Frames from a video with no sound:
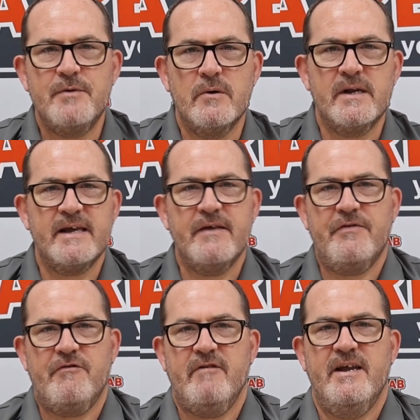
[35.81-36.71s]
you're going to get
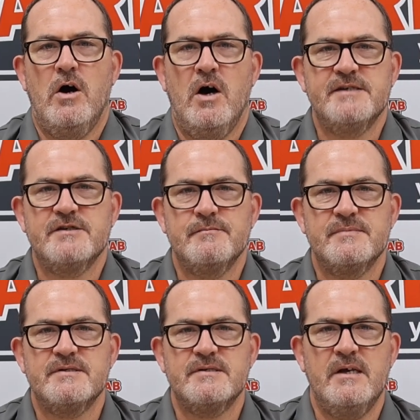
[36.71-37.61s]
three
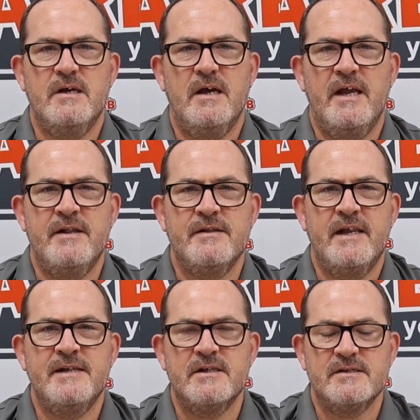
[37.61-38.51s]
items
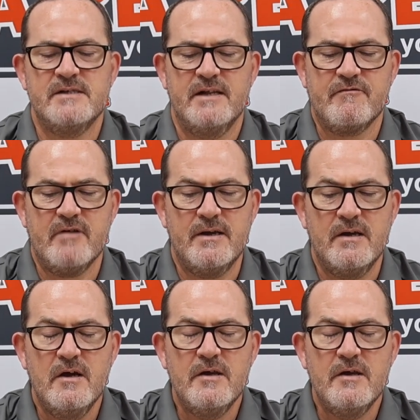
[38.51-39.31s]
in the delivery.